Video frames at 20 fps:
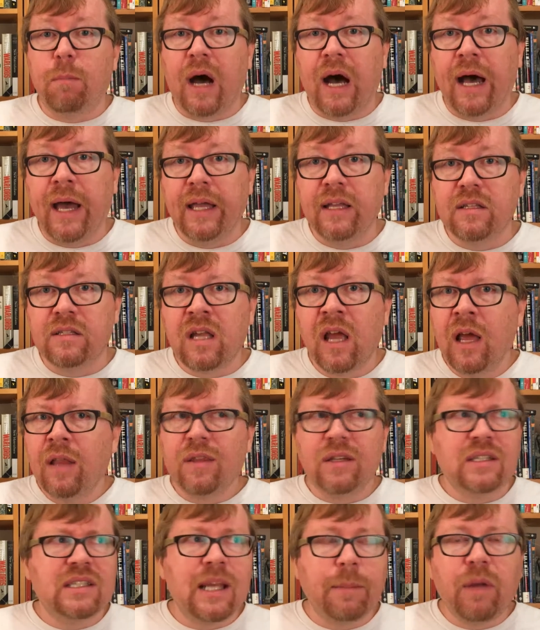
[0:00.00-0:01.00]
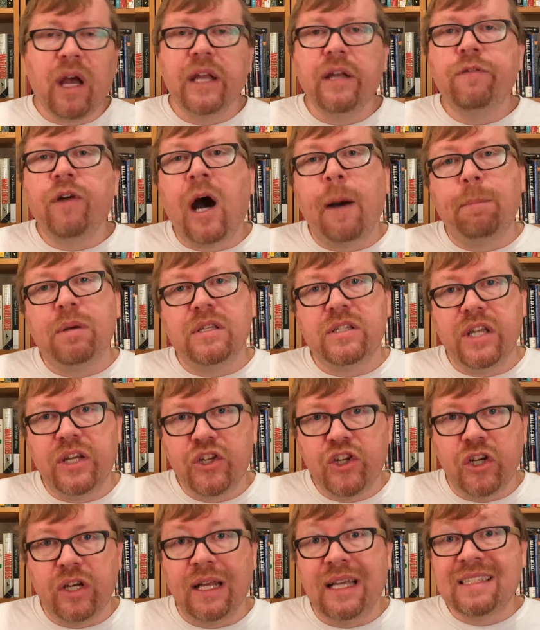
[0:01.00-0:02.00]
minds, there's some kind of
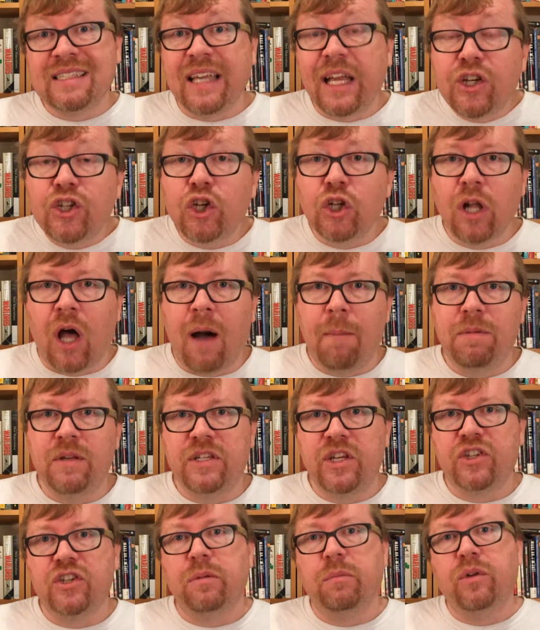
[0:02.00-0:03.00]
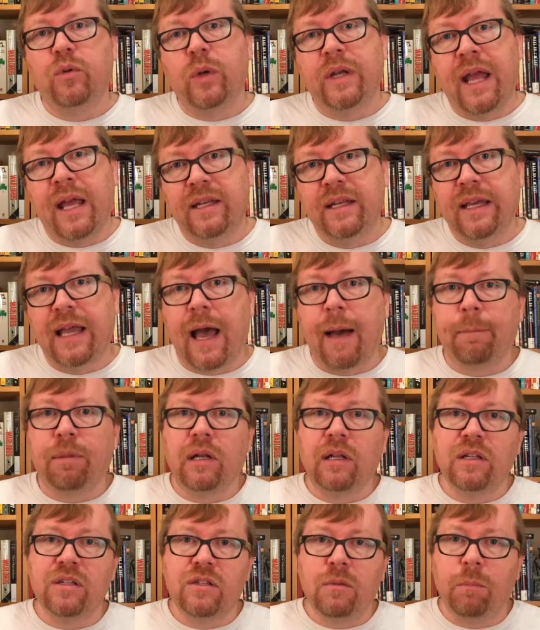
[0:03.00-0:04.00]
opposition, essential opposition between
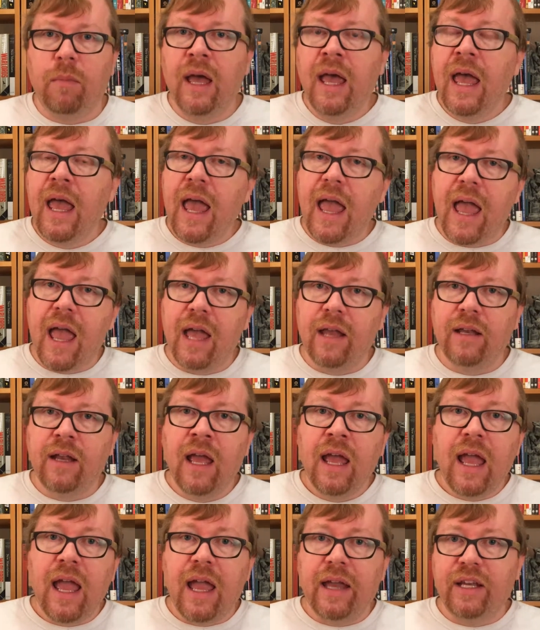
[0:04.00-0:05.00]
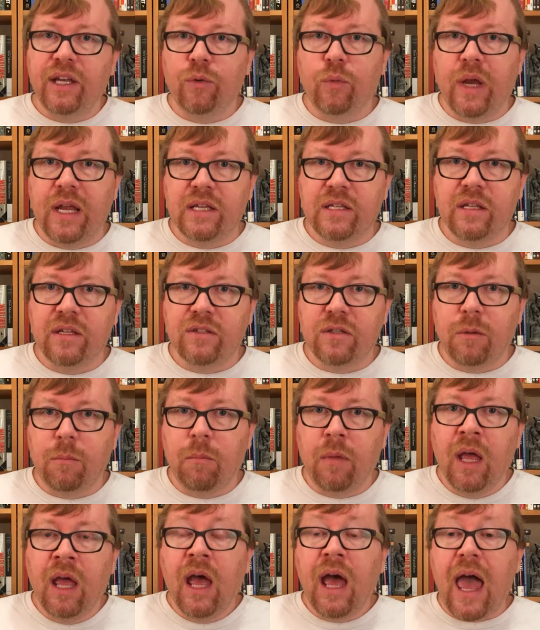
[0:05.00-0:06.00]
anti-capitalism and
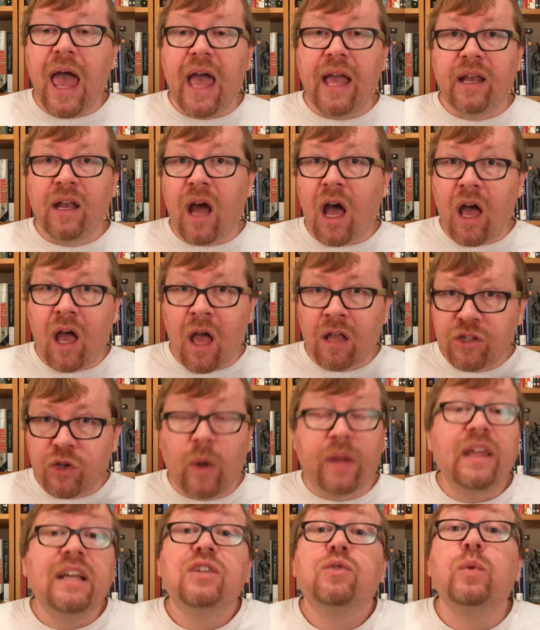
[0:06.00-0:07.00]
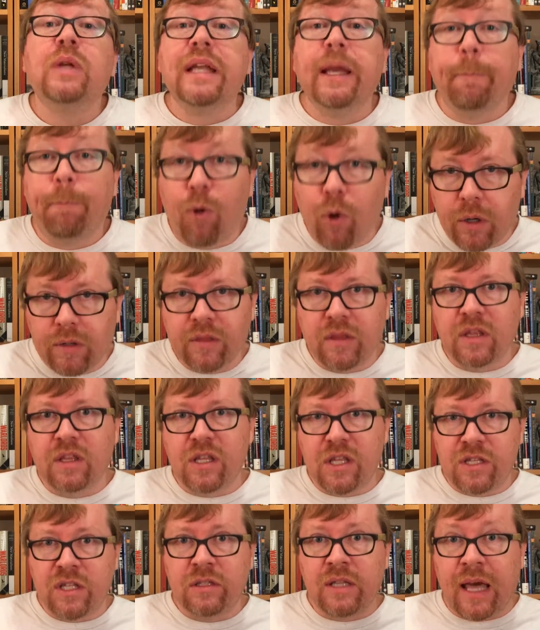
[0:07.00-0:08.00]
anti-racism. And so I think it's really important
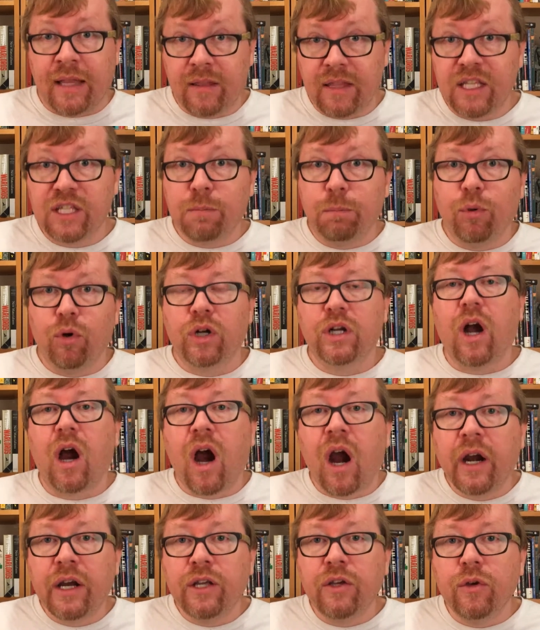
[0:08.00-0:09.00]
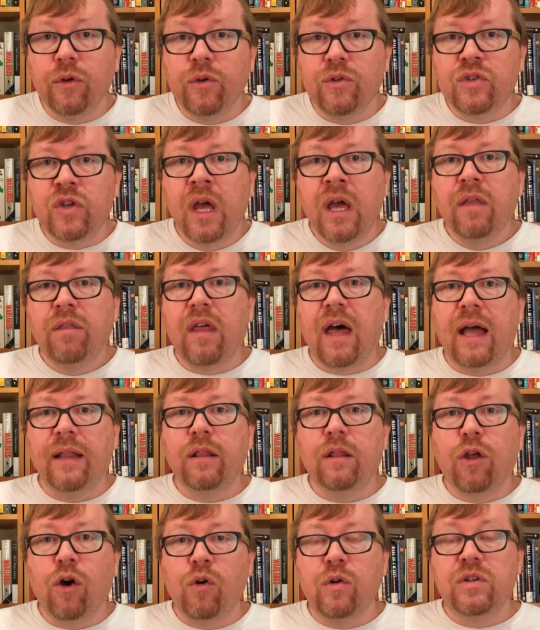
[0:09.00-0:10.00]
that this book argues
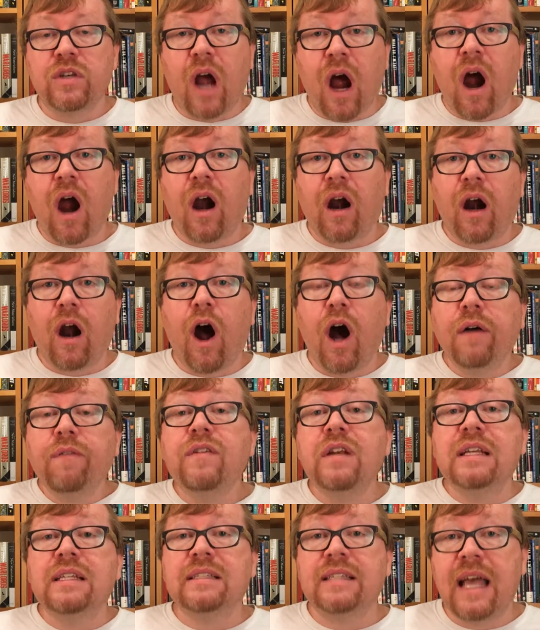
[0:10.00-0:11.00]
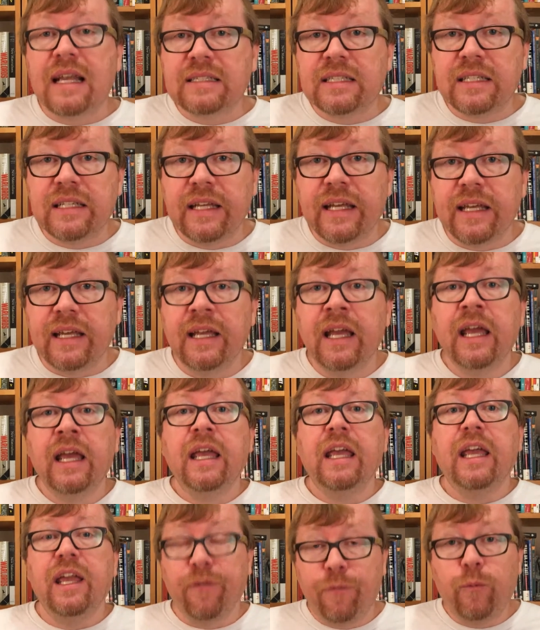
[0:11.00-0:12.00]
that those are of necessity.
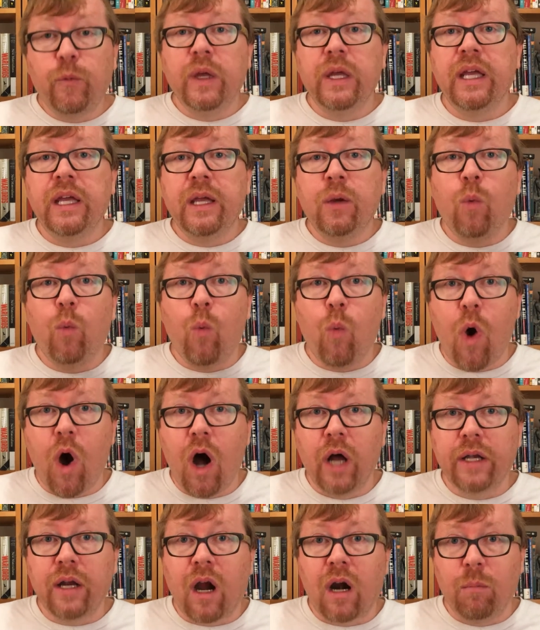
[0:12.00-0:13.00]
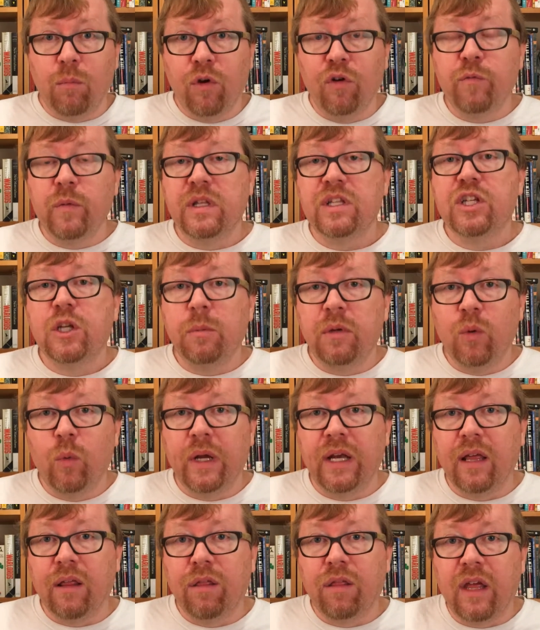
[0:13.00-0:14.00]
If we want our movements to be
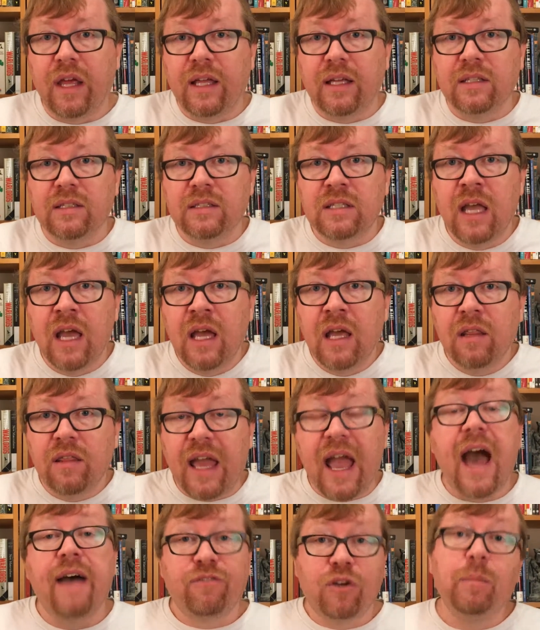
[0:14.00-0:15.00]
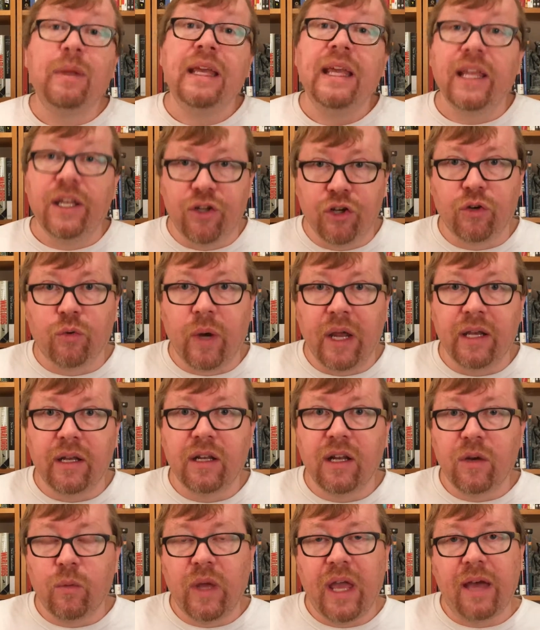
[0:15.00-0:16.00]
winning things, they have to be
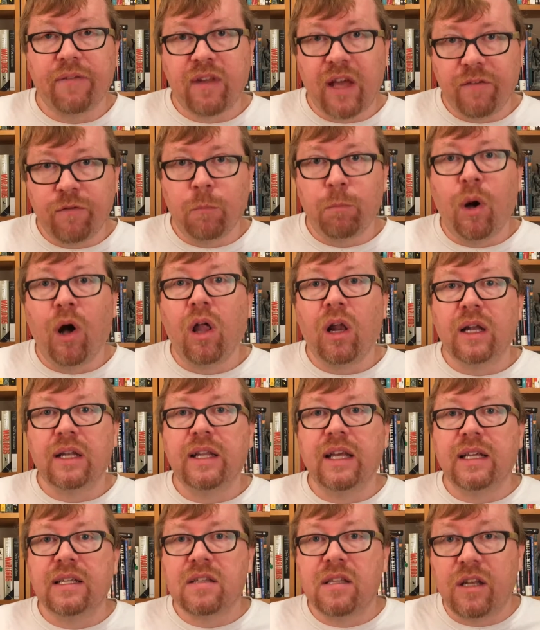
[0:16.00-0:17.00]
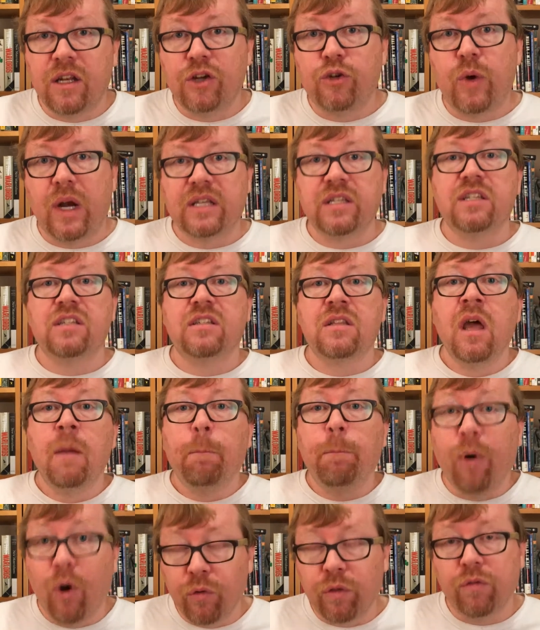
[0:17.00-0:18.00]
integrated, and we have to have a politics that addresses
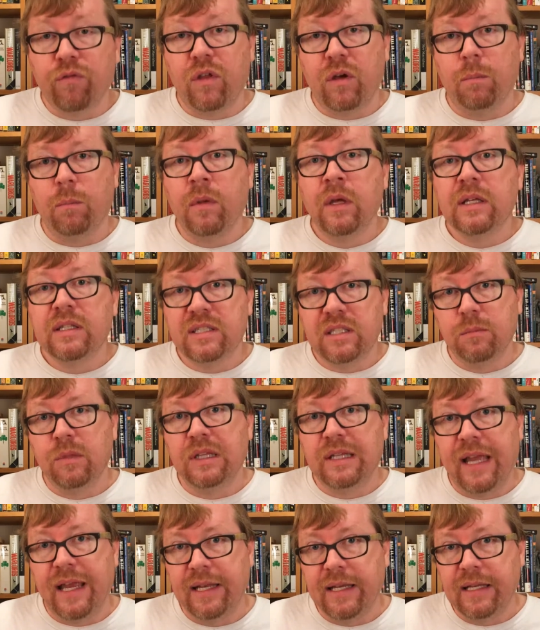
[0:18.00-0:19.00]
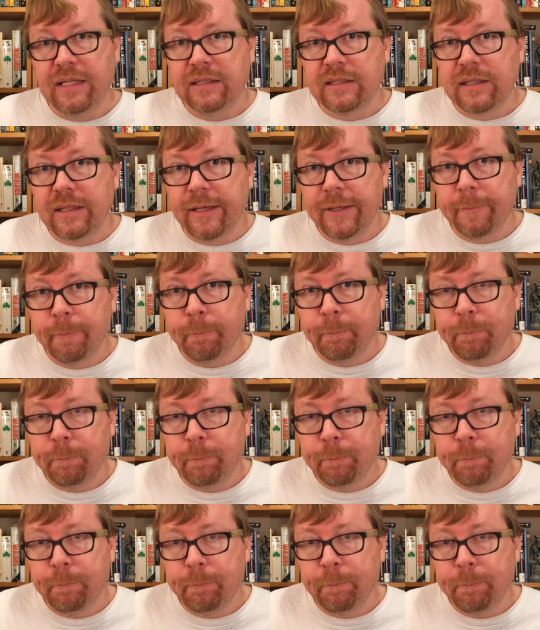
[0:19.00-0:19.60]
both of them simultaneously.